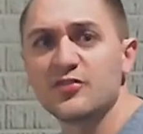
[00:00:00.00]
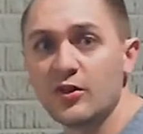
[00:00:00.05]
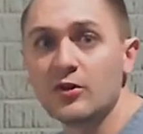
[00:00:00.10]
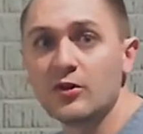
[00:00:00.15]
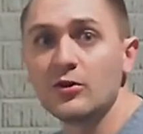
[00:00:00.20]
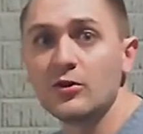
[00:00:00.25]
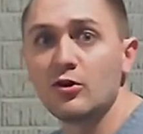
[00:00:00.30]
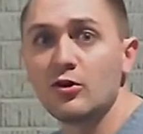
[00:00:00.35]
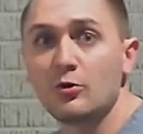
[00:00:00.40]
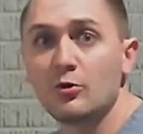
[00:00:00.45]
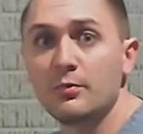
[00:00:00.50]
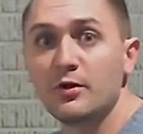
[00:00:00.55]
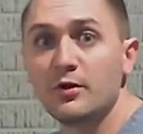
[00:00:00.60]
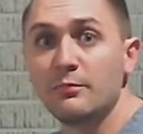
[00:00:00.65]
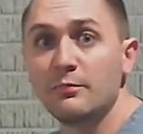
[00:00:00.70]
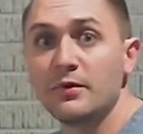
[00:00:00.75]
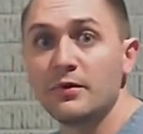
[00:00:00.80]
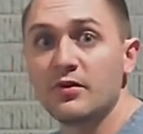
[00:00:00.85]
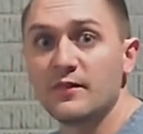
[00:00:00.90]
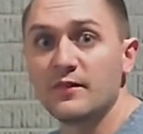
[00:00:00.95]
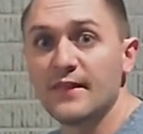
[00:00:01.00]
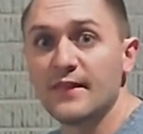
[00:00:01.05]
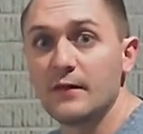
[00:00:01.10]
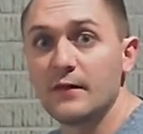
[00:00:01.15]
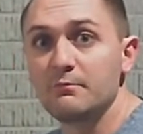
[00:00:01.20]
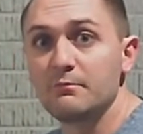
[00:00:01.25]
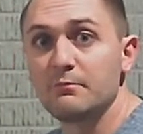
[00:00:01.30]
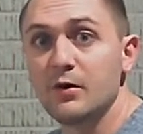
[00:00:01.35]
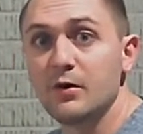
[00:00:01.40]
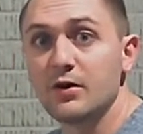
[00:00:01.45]
Still a little bit of beer in
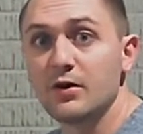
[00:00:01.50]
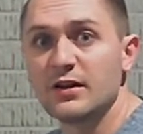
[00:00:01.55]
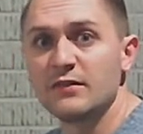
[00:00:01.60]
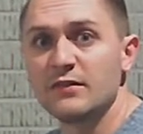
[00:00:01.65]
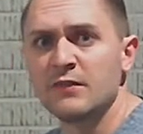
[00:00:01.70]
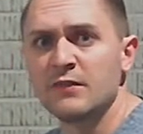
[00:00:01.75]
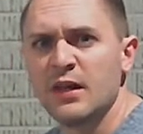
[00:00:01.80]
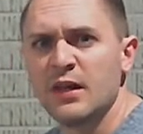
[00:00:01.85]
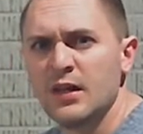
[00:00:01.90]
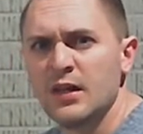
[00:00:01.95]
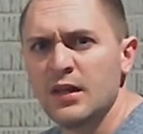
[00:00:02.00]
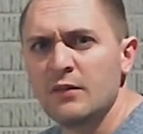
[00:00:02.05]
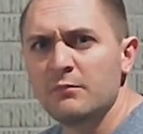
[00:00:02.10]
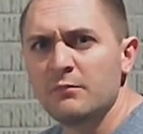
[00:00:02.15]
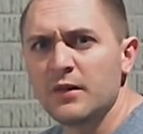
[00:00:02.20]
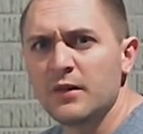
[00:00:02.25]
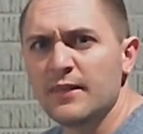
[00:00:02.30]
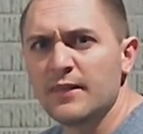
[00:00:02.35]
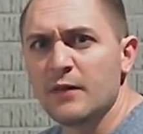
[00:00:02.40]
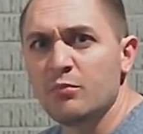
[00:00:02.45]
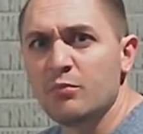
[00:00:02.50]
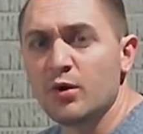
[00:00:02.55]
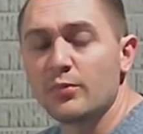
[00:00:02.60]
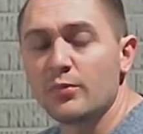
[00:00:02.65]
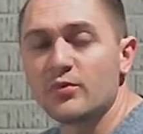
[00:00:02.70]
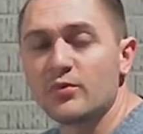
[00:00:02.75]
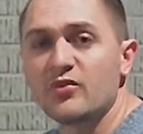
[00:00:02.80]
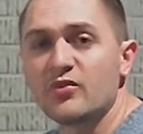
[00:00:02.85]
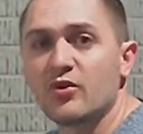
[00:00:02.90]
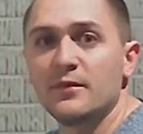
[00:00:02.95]
that bucket, but at that point
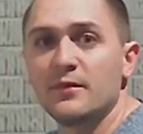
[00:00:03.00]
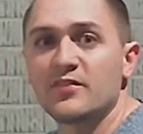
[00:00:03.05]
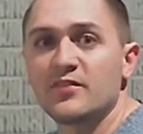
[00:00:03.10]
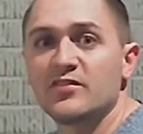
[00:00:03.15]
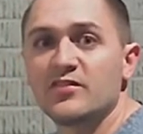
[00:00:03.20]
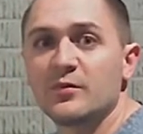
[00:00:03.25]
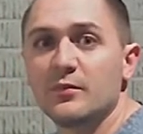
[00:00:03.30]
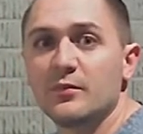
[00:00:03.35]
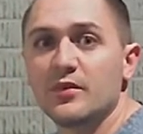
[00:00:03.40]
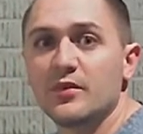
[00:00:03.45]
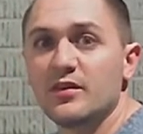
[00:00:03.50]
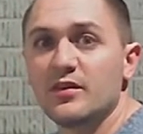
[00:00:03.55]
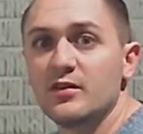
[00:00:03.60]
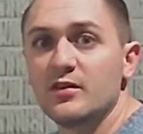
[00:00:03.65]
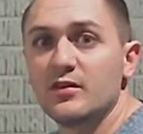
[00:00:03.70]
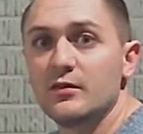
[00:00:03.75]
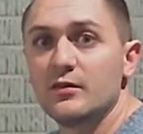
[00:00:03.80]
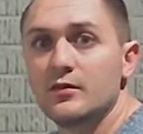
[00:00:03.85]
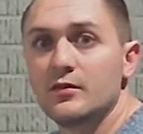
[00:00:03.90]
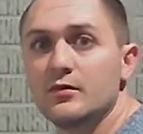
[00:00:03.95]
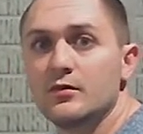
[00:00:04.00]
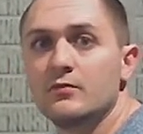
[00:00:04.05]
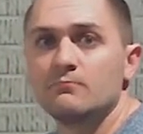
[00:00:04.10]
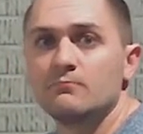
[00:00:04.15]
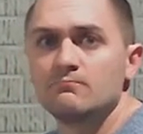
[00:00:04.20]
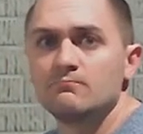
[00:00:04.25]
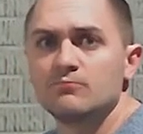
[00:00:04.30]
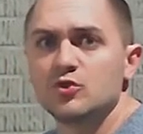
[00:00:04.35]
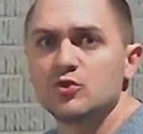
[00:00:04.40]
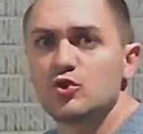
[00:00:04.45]
we're starting to mix some of the
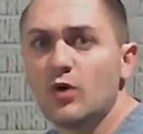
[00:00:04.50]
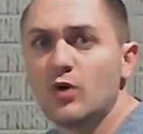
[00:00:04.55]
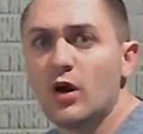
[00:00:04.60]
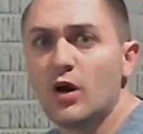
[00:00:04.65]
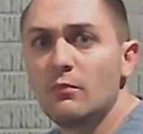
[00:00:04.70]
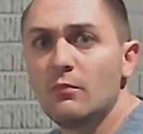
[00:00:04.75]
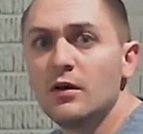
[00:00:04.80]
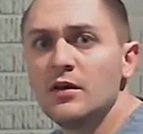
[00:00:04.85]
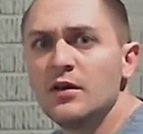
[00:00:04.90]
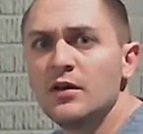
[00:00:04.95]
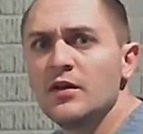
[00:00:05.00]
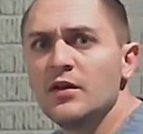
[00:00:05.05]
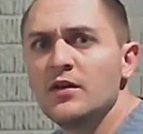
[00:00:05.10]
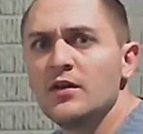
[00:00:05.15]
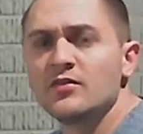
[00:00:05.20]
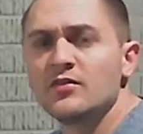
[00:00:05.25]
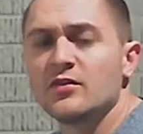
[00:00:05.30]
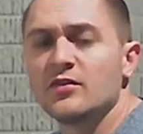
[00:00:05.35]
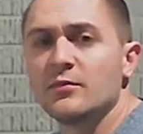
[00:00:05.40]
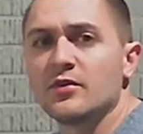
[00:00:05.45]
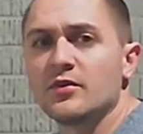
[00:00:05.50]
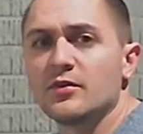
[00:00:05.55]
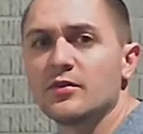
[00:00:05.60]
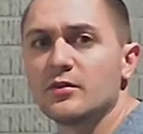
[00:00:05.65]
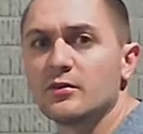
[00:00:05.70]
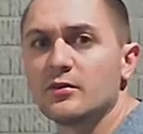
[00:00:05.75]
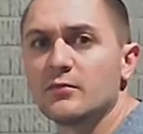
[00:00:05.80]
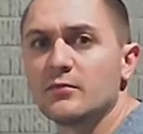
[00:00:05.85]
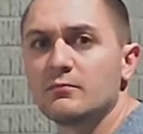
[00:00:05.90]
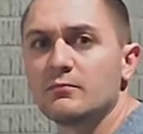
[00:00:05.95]
trub, some of
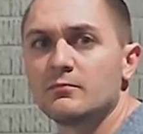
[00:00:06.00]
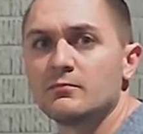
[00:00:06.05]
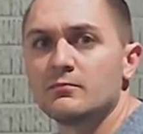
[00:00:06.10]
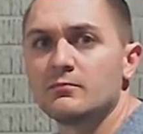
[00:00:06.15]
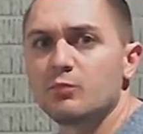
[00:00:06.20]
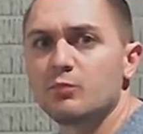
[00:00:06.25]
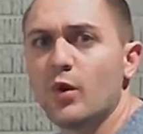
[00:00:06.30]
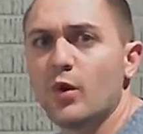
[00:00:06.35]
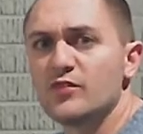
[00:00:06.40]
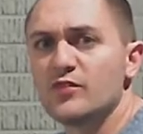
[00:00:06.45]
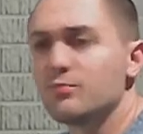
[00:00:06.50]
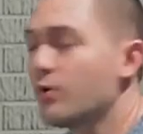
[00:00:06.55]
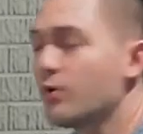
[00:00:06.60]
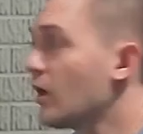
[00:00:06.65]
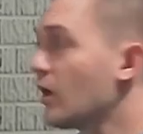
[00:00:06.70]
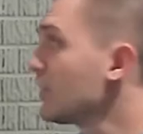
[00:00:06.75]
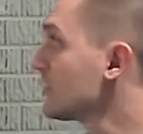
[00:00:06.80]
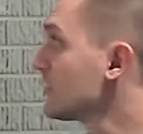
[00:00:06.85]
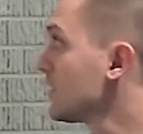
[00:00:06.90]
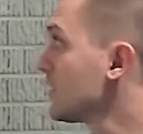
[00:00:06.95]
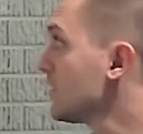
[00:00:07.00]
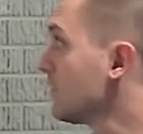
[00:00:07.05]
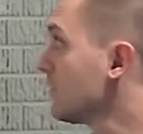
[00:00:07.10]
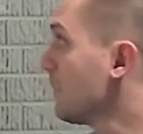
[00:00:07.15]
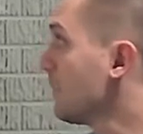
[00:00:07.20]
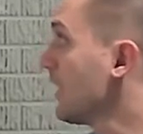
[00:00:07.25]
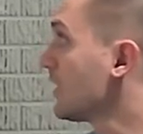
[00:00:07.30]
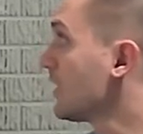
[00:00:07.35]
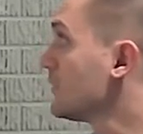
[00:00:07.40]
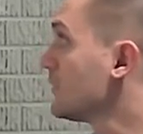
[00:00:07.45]
the waste product at the
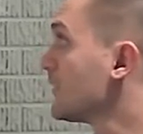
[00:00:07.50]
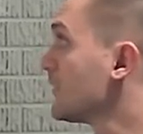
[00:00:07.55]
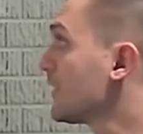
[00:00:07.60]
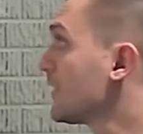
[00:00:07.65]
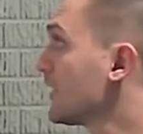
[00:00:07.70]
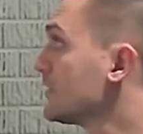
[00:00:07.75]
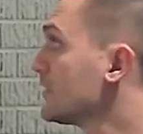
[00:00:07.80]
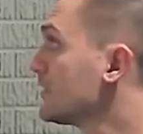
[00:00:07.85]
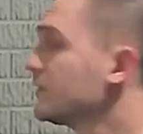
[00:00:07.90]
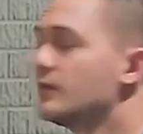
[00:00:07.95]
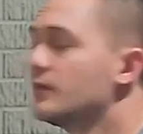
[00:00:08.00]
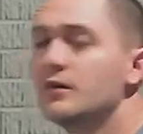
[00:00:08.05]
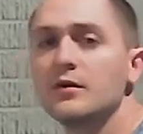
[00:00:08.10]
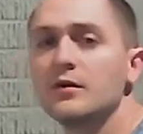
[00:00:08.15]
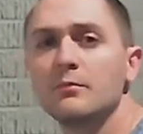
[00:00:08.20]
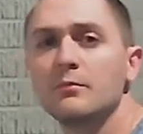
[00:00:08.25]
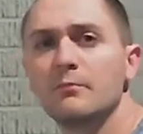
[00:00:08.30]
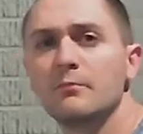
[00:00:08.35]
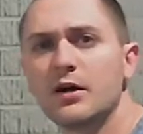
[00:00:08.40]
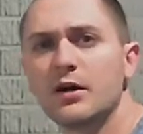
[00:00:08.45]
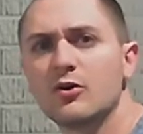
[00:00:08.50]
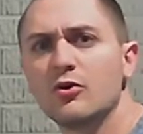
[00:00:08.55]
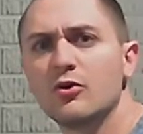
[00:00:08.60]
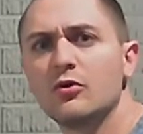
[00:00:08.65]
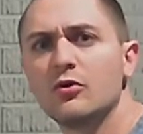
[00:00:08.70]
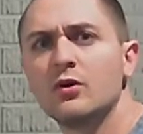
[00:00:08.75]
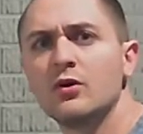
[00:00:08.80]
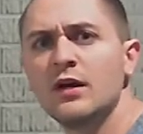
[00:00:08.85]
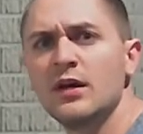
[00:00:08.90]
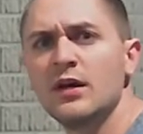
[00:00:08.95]
bottom of that
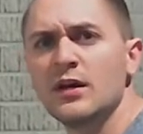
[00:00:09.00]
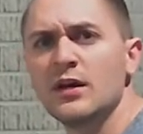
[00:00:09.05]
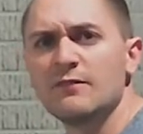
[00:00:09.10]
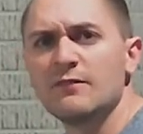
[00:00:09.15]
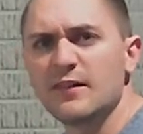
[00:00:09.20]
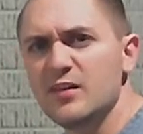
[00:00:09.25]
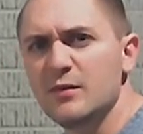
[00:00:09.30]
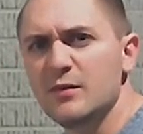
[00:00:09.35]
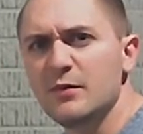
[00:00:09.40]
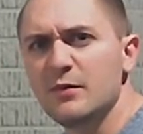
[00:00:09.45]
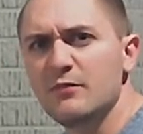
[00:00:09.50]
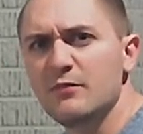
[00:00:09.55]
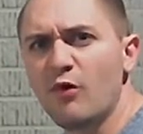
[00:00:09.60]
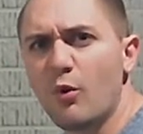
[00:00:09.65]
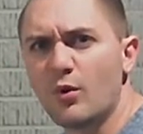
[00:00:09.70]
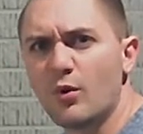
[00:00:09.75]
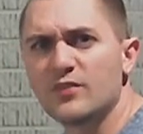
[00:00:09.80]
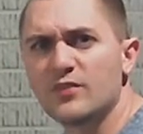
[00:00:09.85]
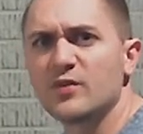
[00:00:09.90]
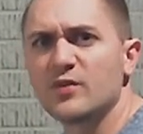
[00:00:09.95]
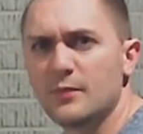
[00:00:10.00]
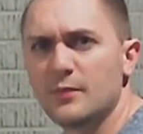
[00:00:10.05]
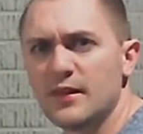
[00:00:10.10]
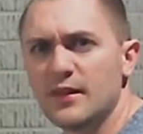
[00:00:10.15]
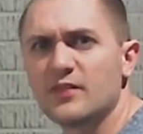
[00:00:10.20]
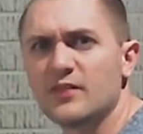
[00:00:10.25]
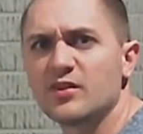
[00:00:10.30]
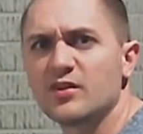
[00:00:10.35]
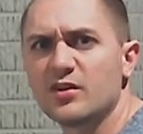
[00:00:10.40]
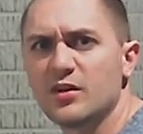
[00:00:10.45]
barrel. If I tip it forward, some of
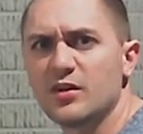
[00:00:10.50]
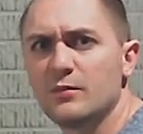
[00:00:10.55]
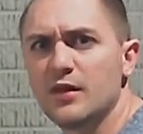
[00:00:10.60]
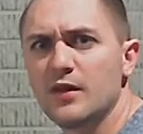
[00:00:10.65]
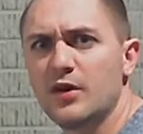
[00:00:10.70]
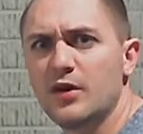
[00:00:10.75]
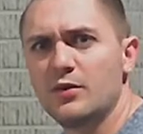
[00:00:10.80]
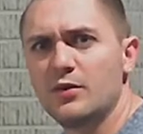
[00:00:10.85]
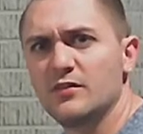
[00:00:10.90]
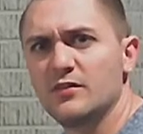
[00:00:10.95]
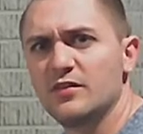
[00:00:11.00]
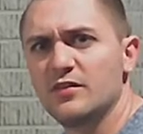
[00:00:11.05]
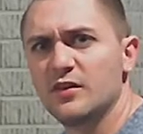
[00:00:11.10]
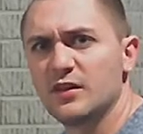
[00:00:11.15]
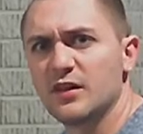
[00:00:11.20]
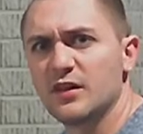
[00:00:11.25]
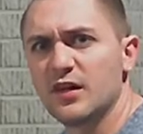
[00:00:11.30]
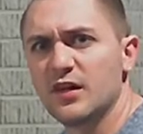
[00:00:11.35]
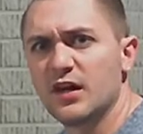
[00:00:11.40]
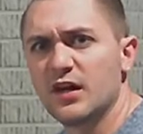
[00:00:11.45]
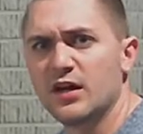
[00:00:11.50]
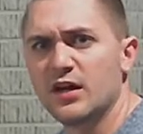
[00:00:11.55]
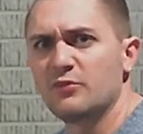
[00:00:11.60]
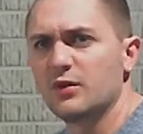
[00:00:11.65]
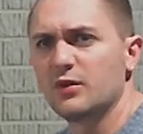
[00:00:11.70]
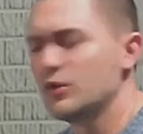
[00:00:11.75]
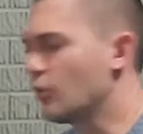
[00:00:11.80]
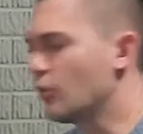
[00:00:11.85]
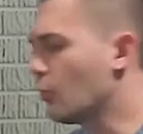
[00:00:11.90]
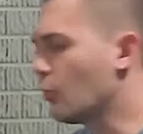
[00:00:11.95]
that's going to come down into the keg, and I
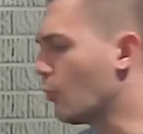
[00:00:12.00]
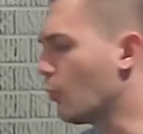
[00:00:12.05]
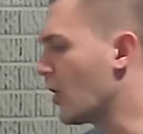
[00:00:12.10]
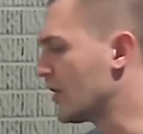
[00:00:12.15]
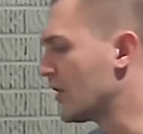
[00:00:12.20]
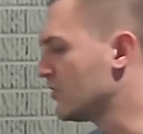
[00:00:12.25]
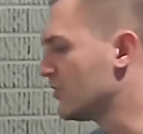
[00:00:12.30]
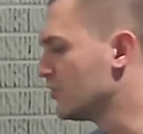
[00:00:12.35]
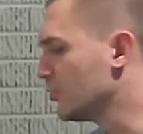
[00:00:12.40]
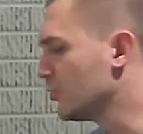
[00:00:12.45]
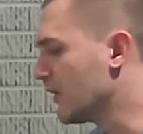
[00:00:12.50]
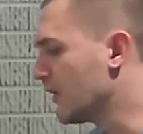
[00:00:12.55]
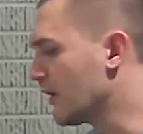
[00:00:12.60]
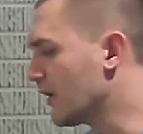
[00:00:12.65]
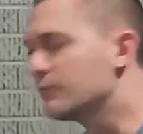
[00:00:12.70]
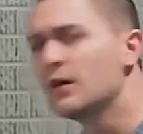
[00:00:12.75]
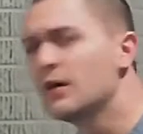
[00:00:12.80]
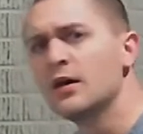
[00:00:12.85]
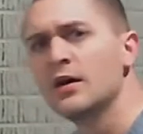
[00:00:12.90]
really don't want to do that.